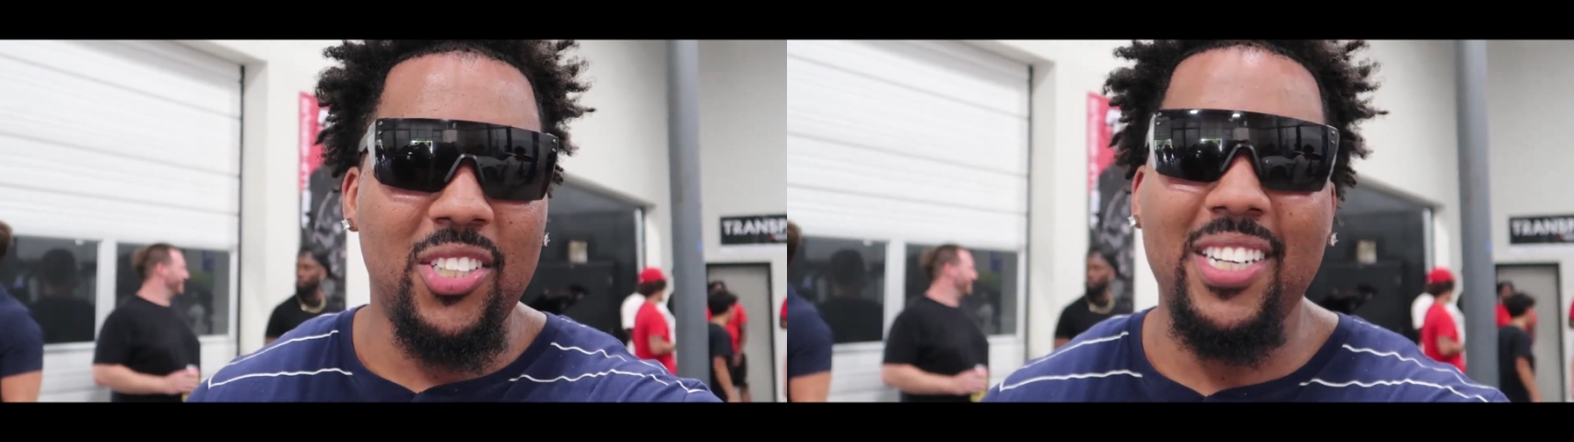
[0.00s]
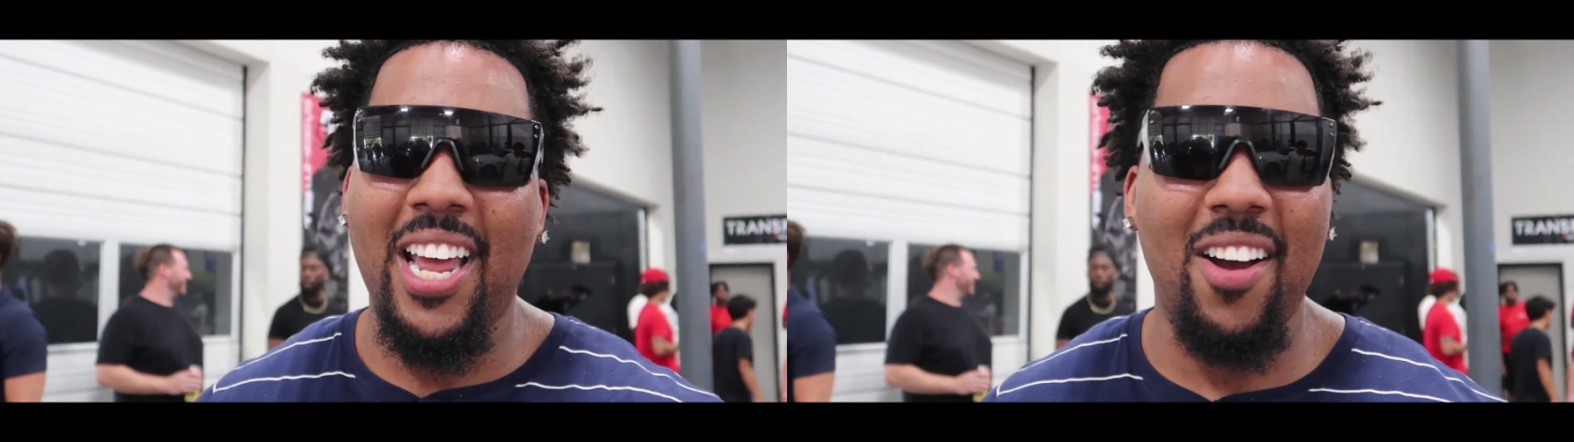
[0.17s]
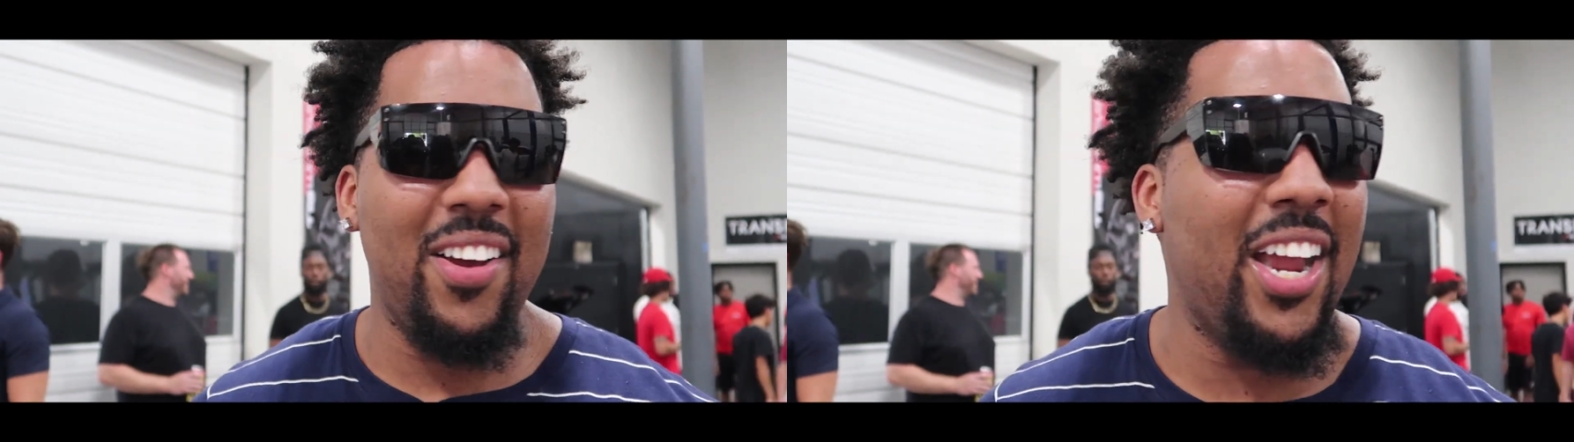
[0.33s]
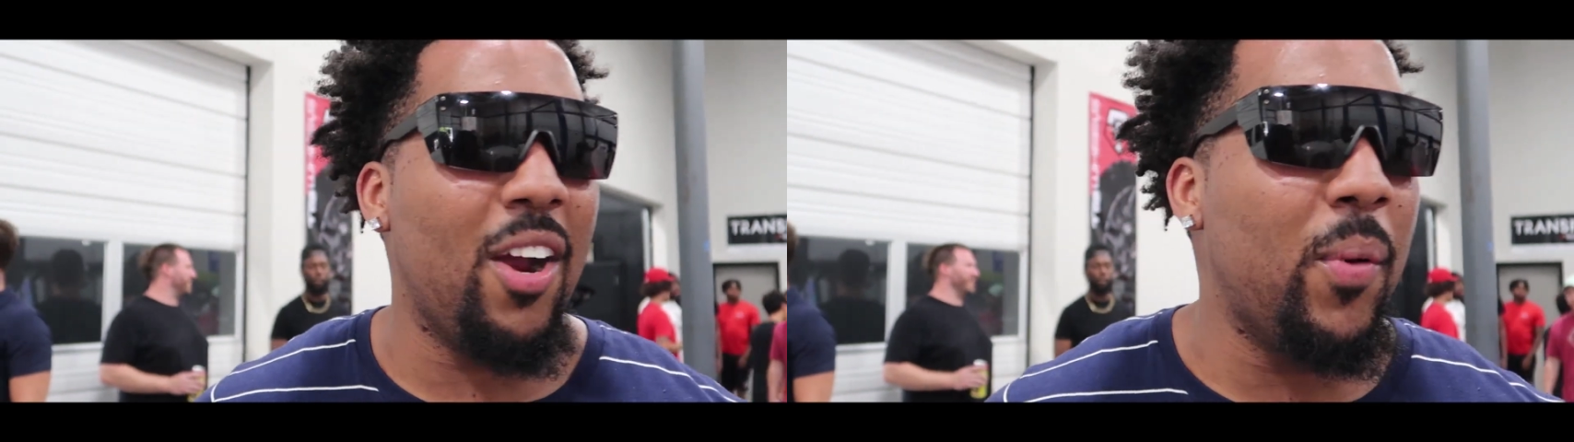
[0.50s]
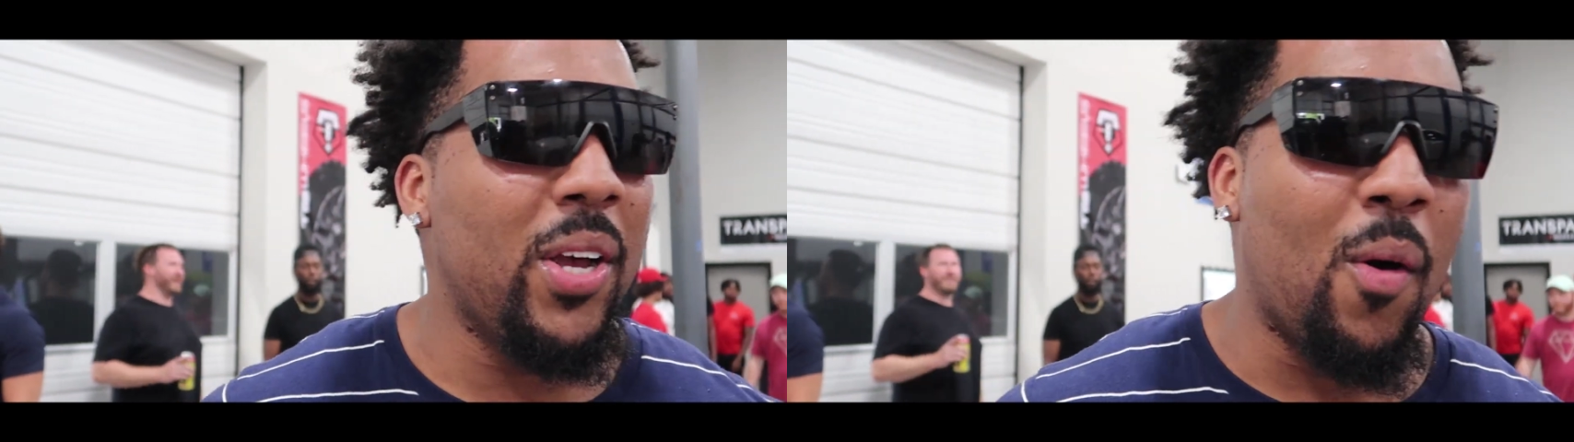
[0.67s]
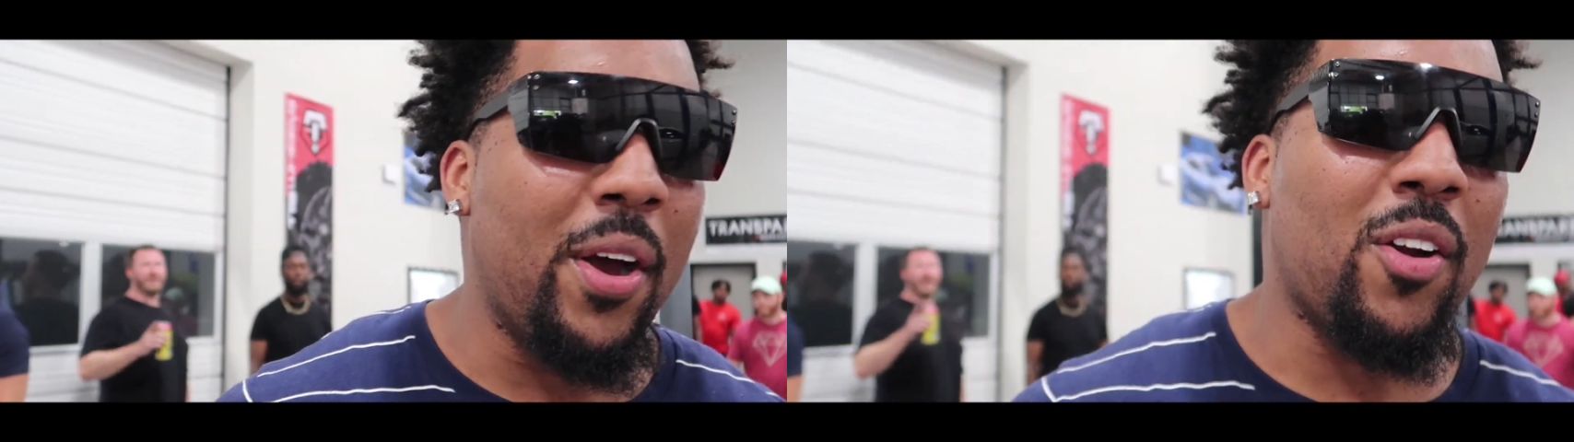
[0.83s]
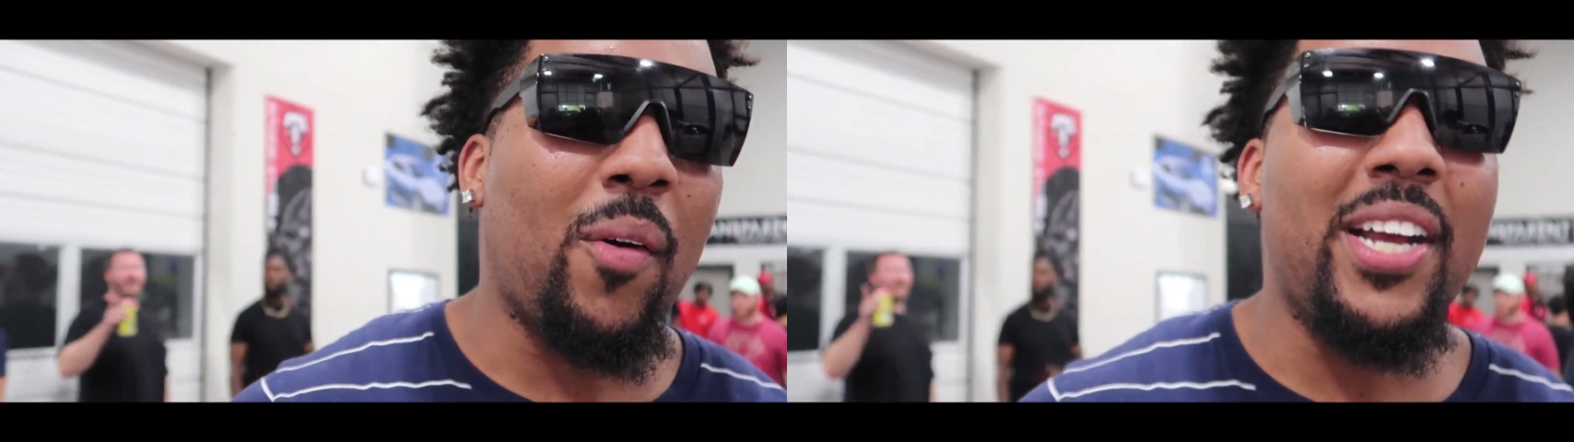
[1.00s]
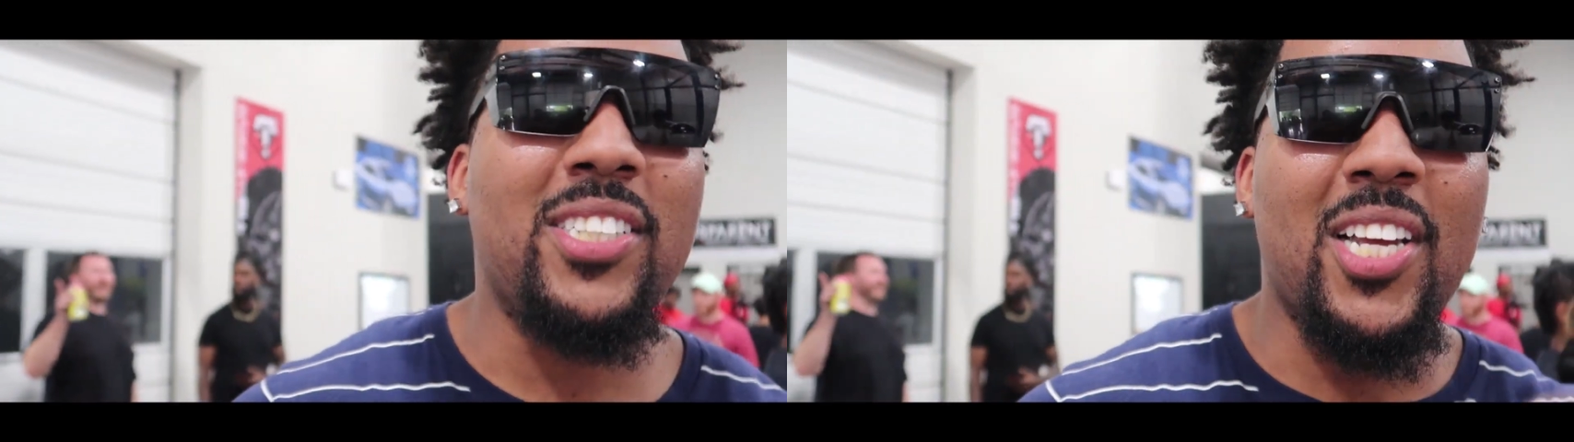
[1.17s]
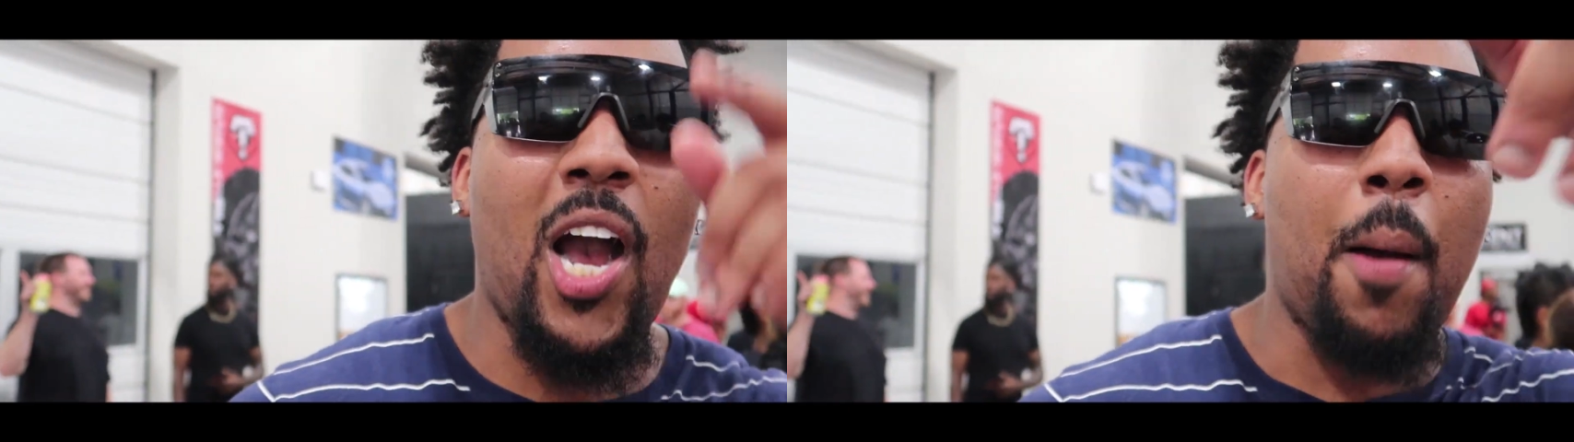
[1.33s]
She down here, we going
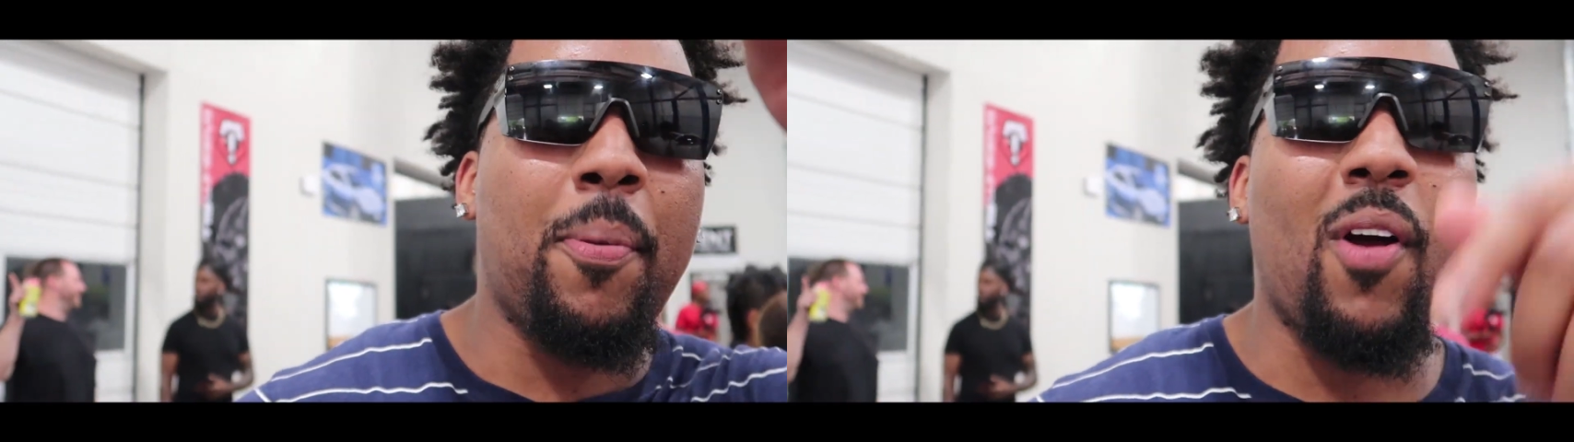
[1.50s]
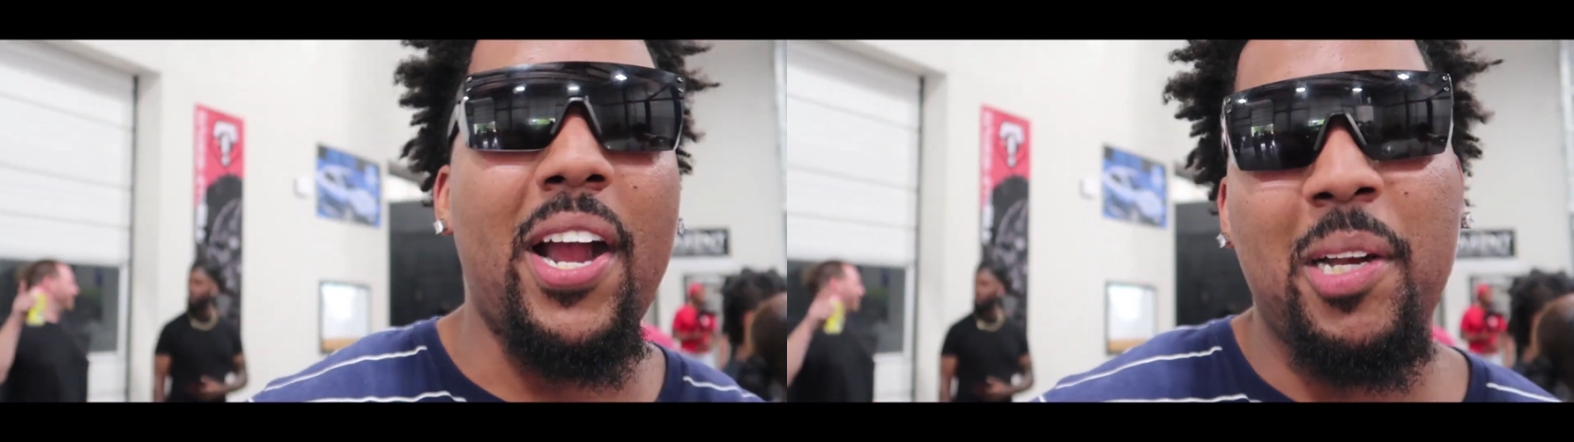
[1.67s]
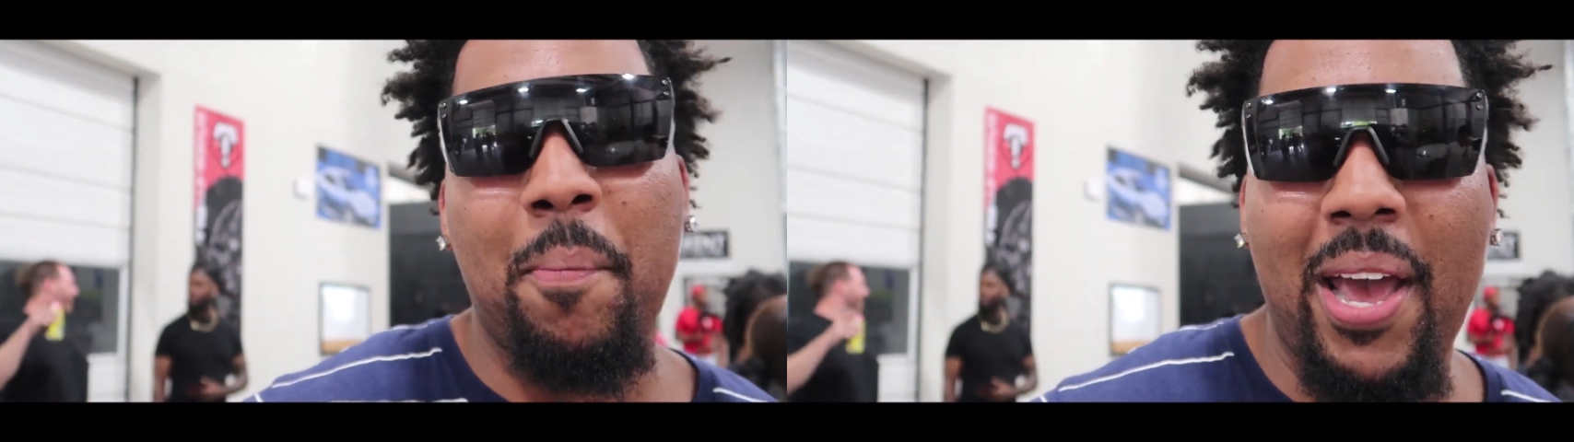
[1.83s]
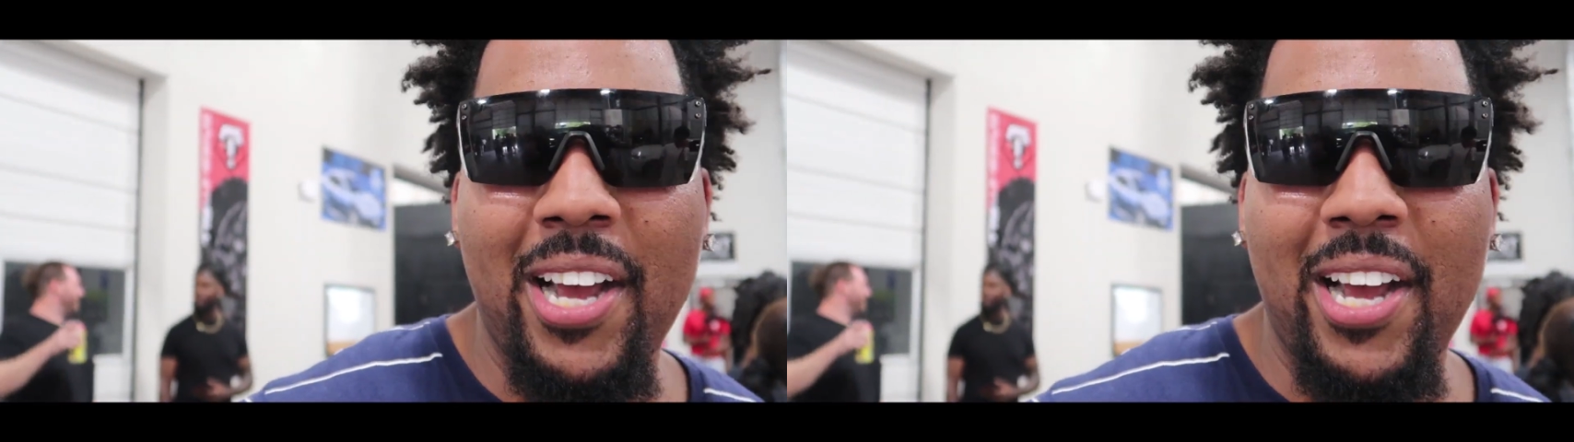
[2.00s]
crazy, copyright in the